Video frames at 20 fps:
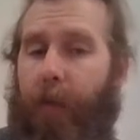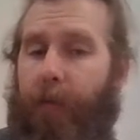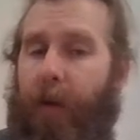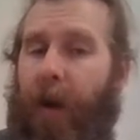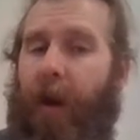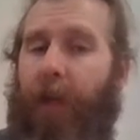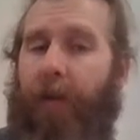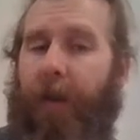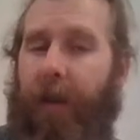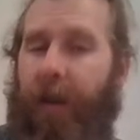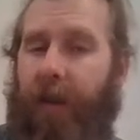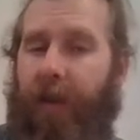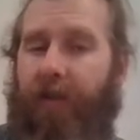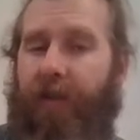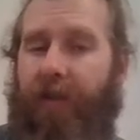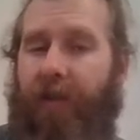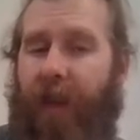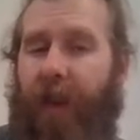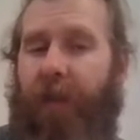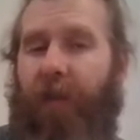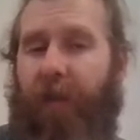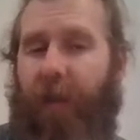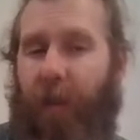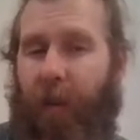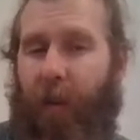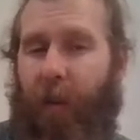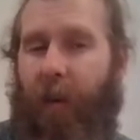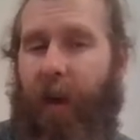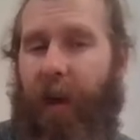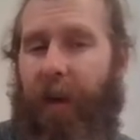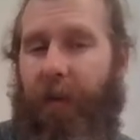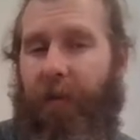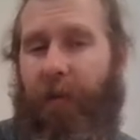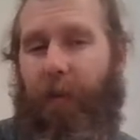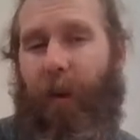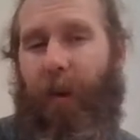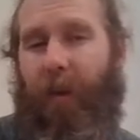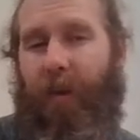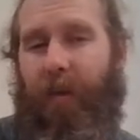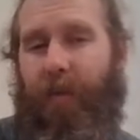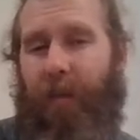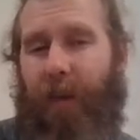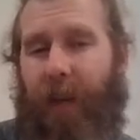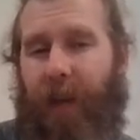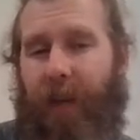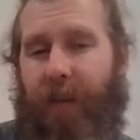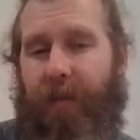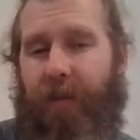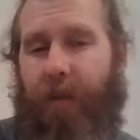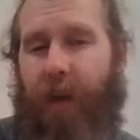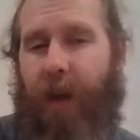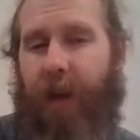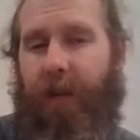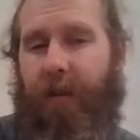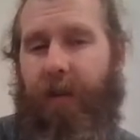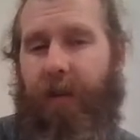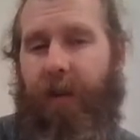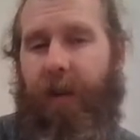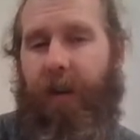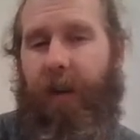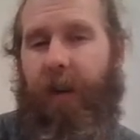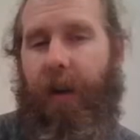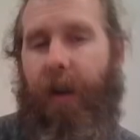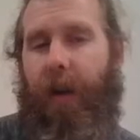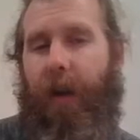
Probably a little safer to wait for his biggest monster,